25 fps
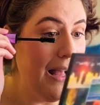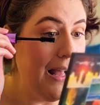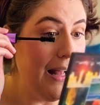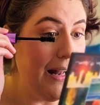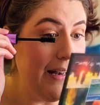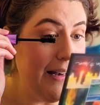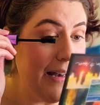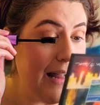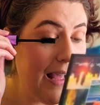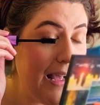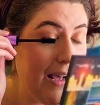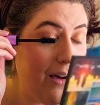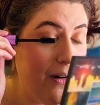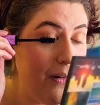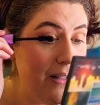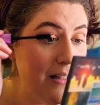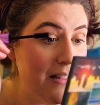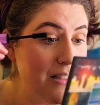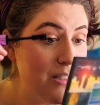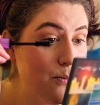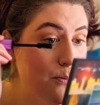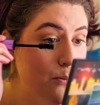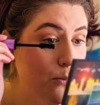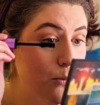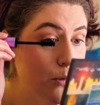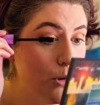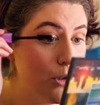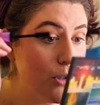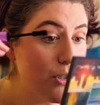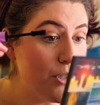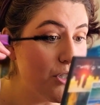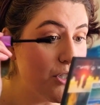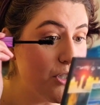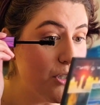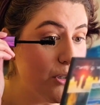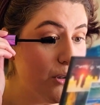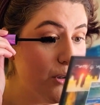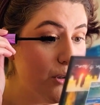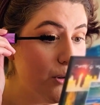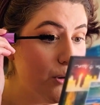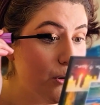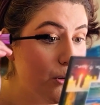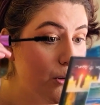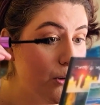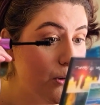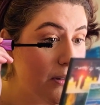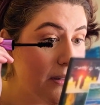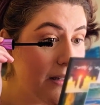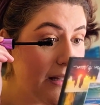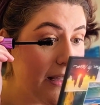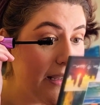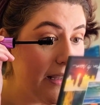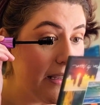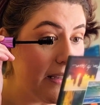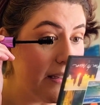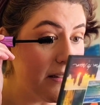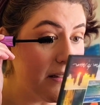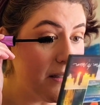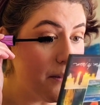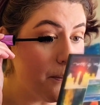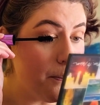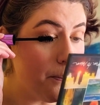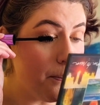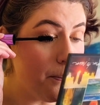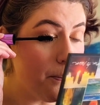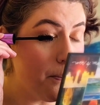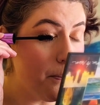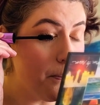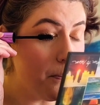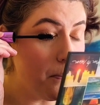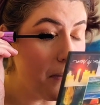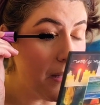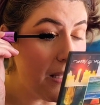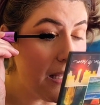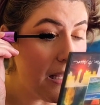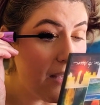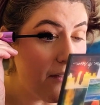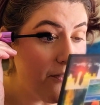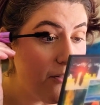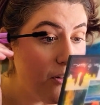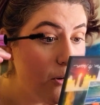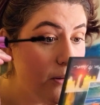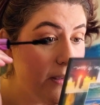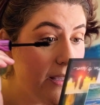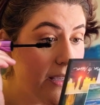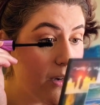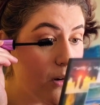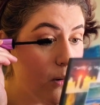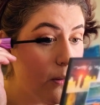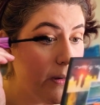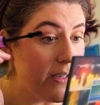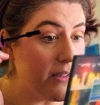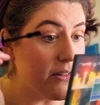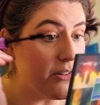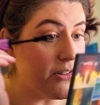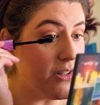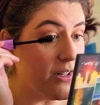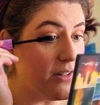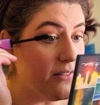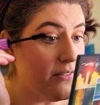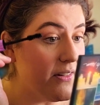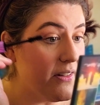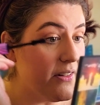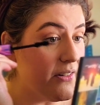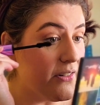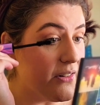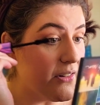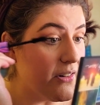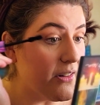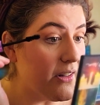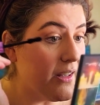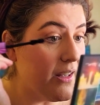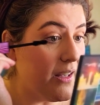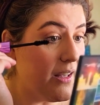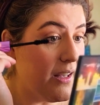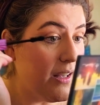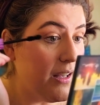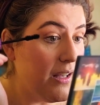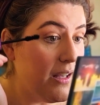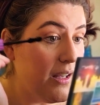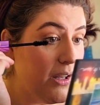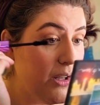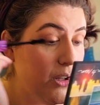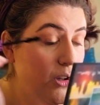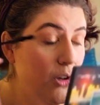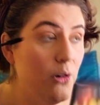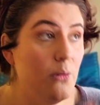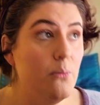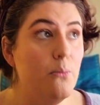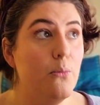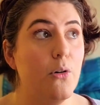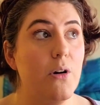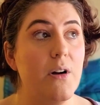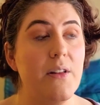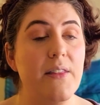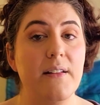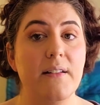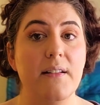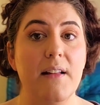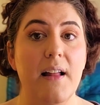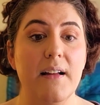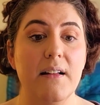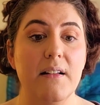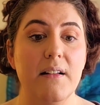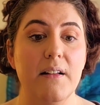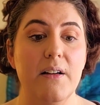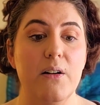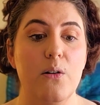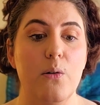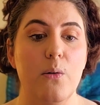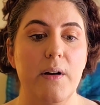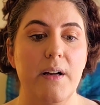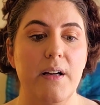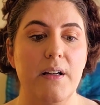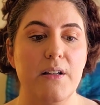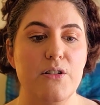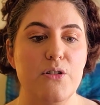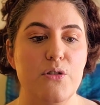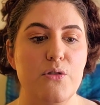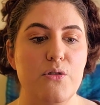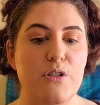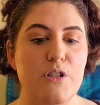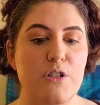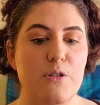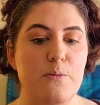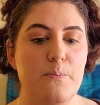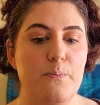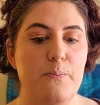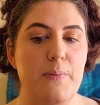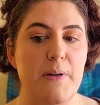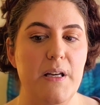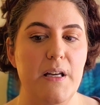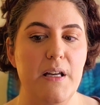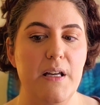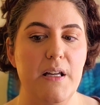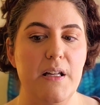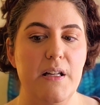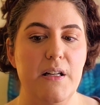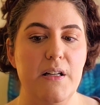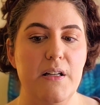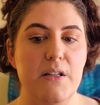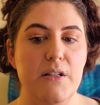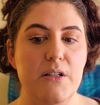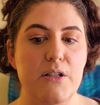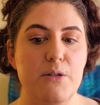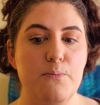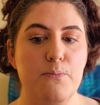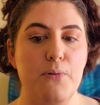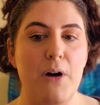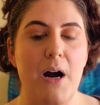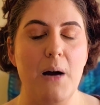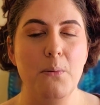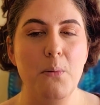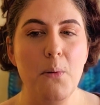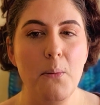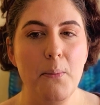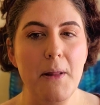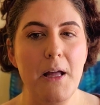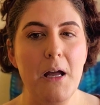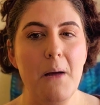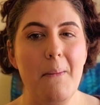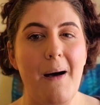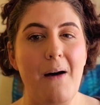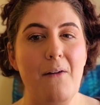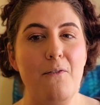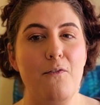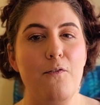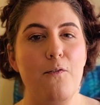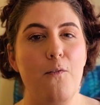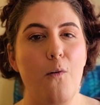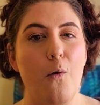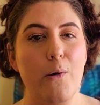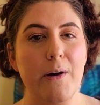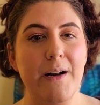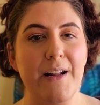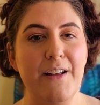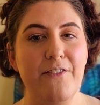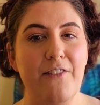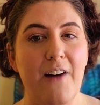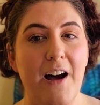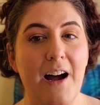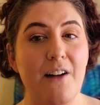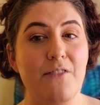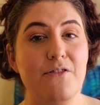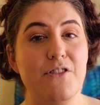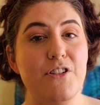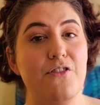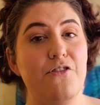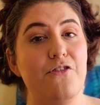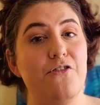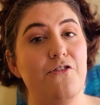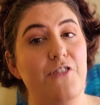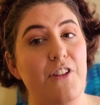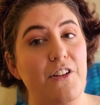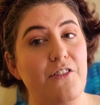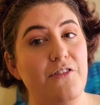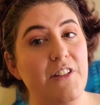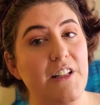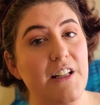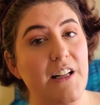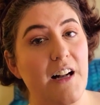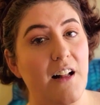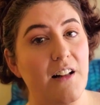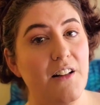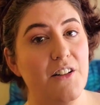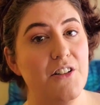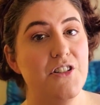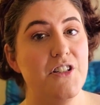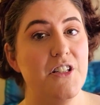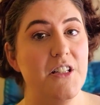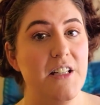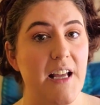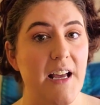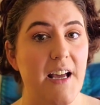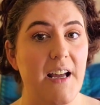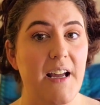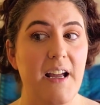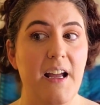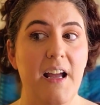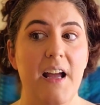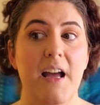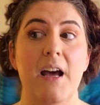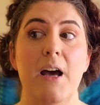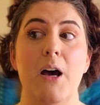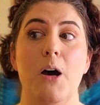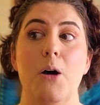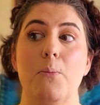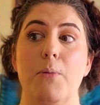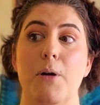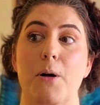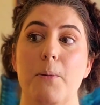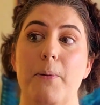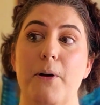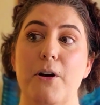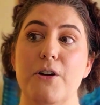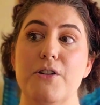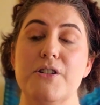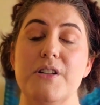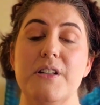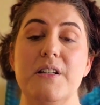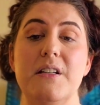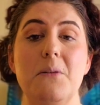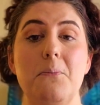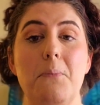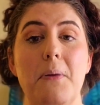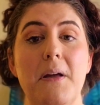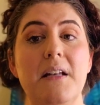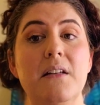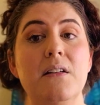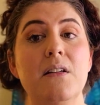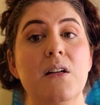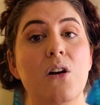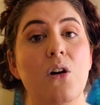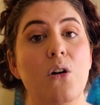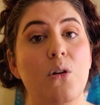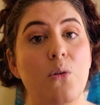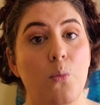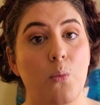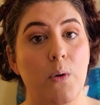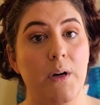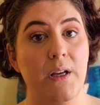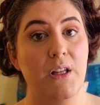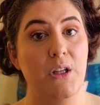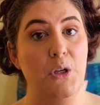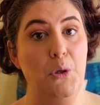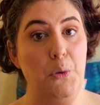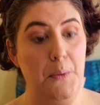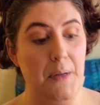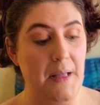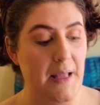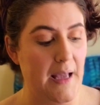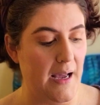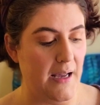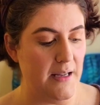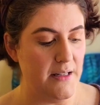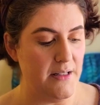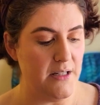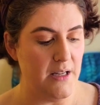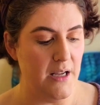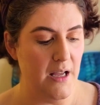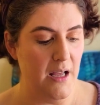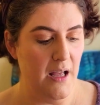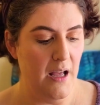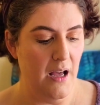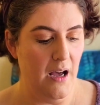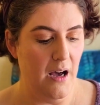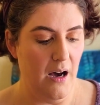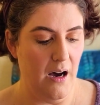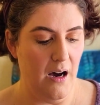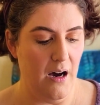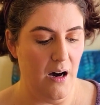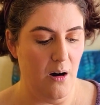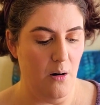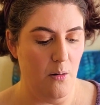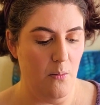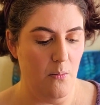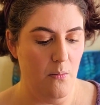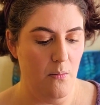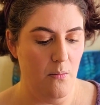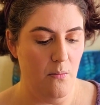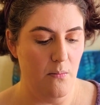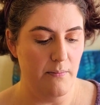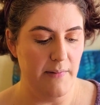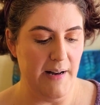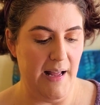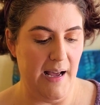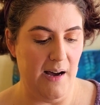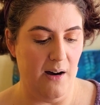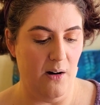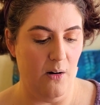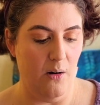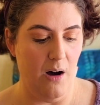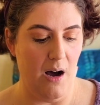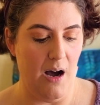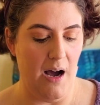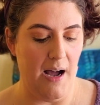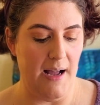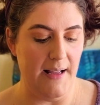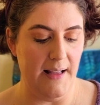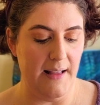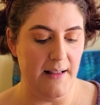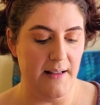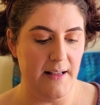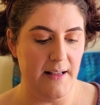Now it's more so like if you get quick service, you're more than likely going to spend probably about $45 to $50 a day per person, depending on what you get. Now I